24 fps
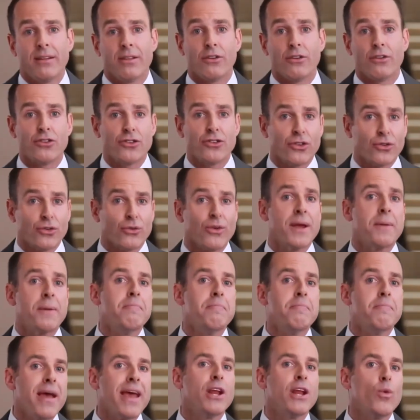There's 3
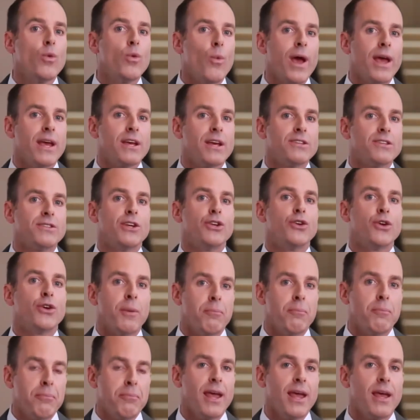main ways that you
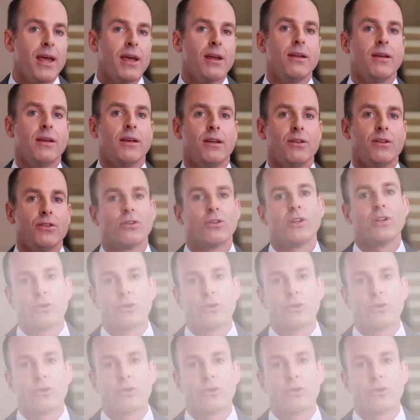get paid in your